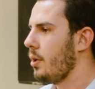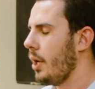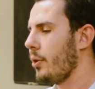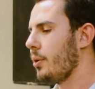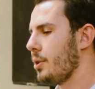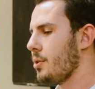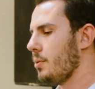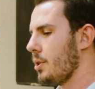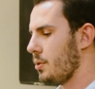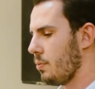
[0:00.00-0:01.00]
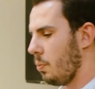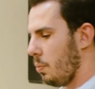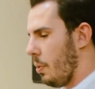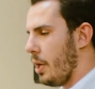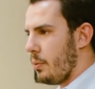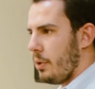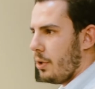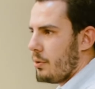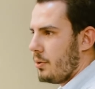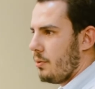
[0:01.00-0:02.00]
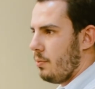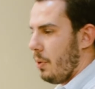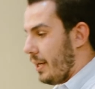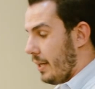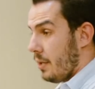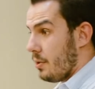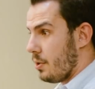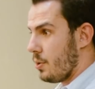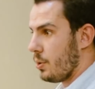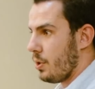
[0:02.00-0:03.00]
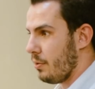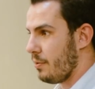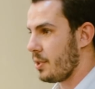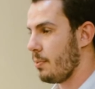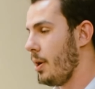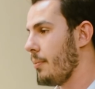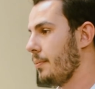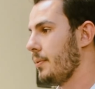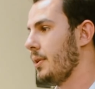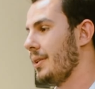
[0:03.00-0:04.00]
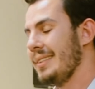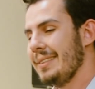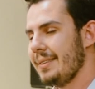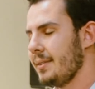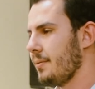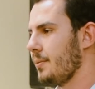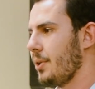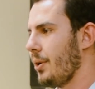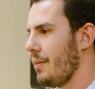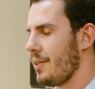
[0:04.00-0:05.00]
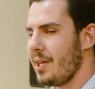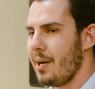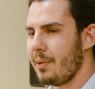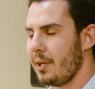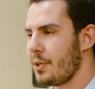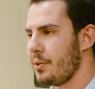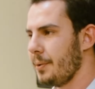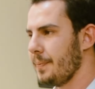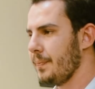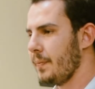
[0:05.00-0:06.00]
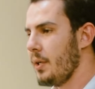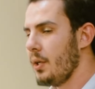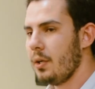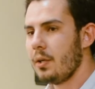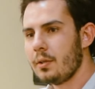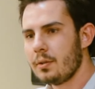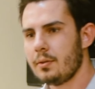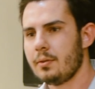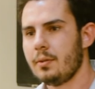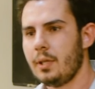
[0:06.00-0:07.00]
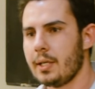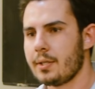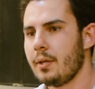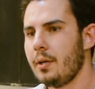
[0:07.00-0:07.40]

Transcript: Oh, the question was, why don't we go right down to the source code and fix the problem? Don't have the time and the luxury. Yes?